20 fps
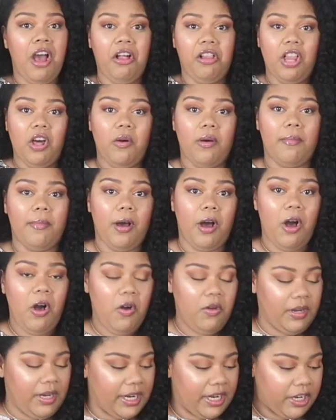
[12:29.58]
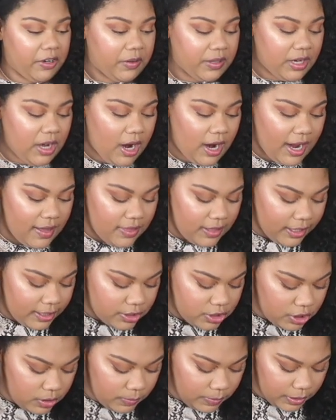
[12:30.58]
lo and behold, here we are. I think
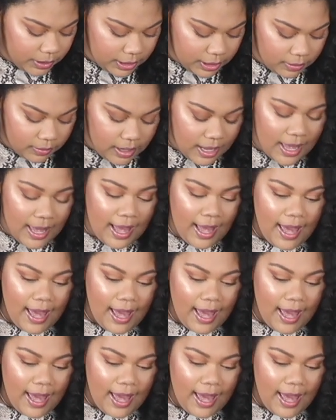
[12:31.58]
it's super cute.